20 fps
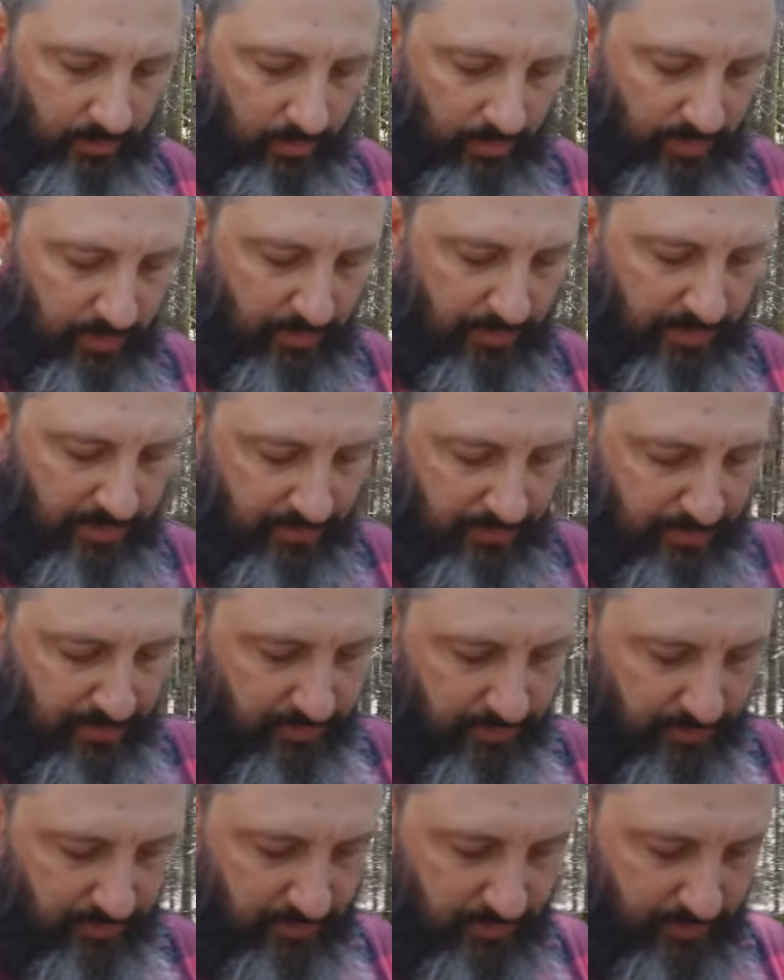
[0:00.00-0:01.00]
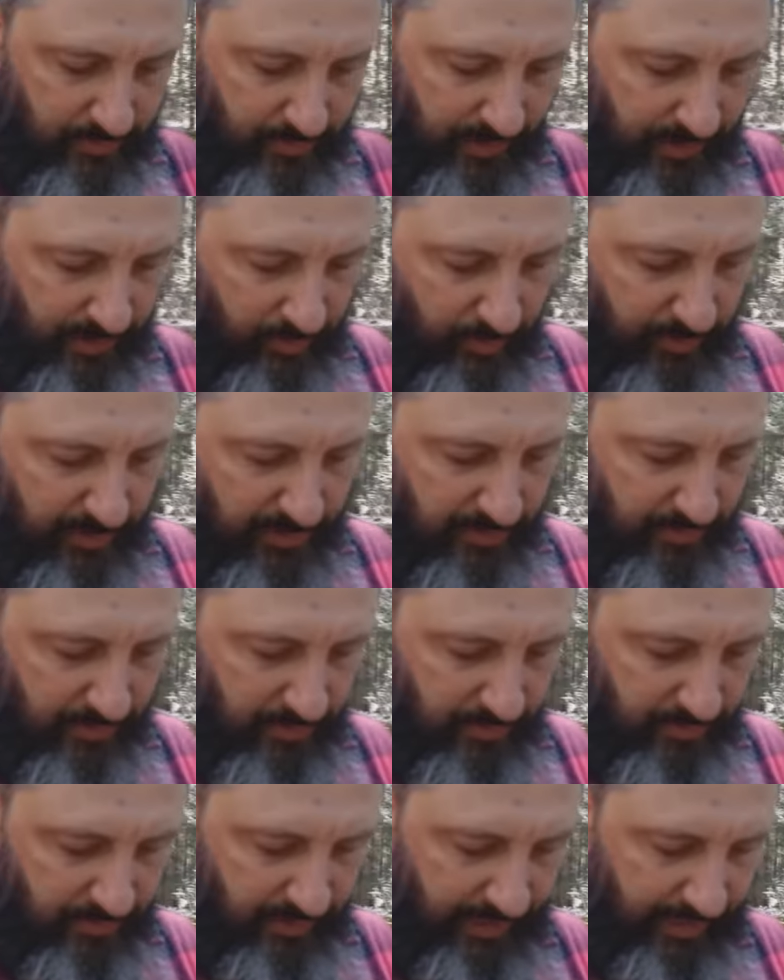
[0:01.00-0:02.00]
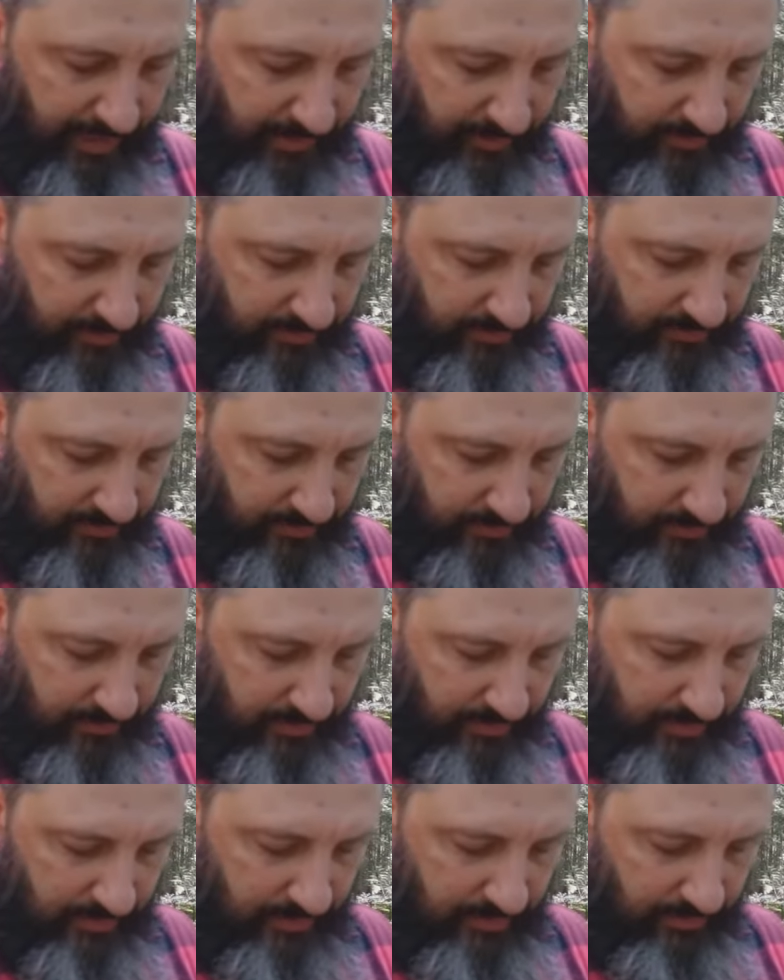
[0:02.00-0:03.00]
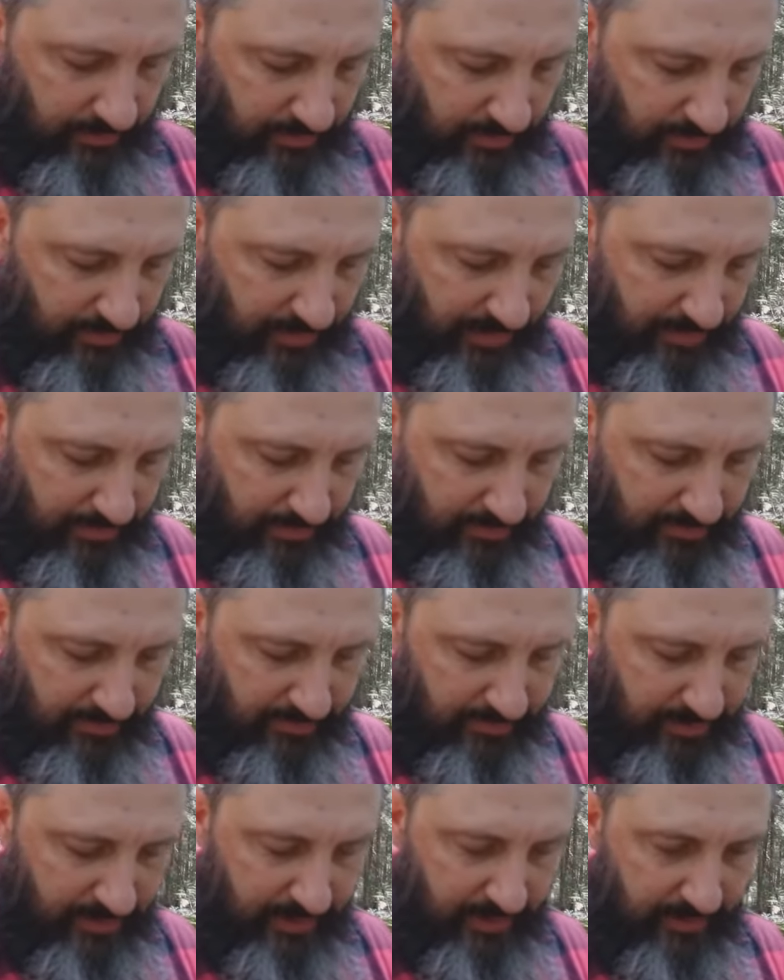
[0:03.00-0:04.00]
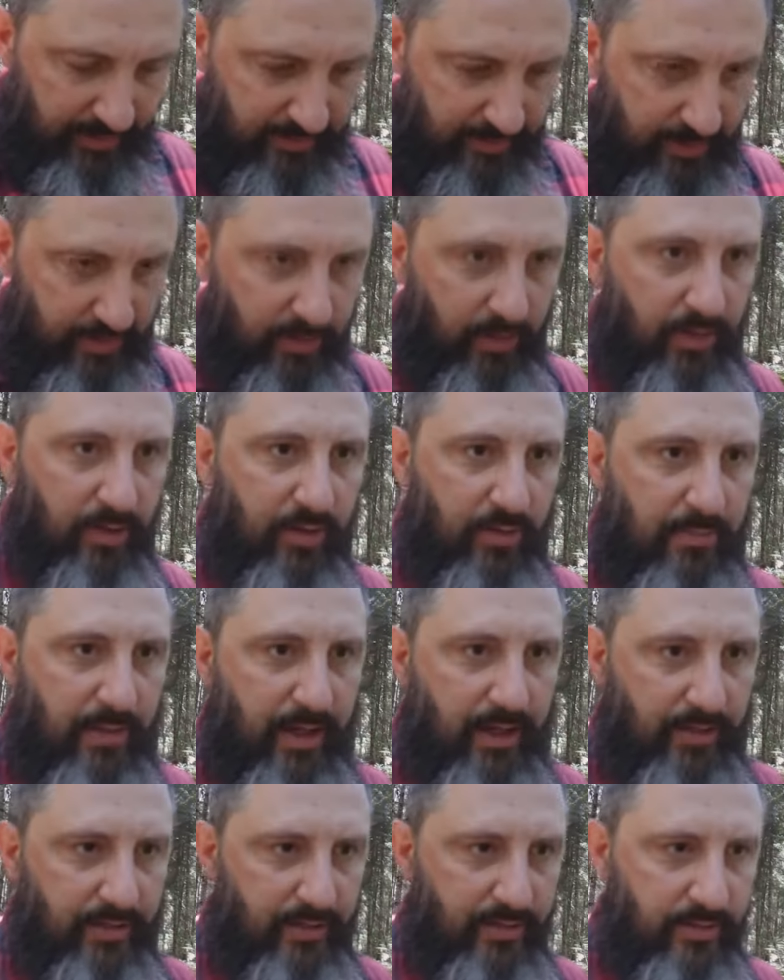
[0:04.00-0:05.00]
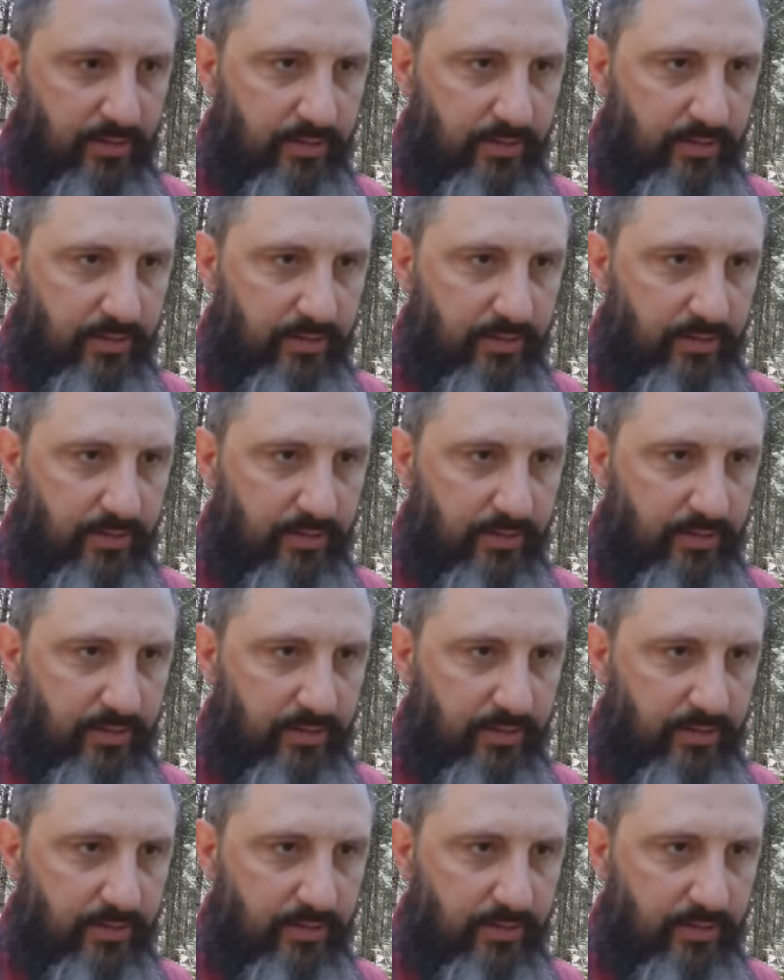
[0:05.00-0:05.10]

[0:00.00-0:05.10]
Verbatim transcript: What are we supposed to do? How are we supposed to act? Well, the Bible doesn't say anything at all about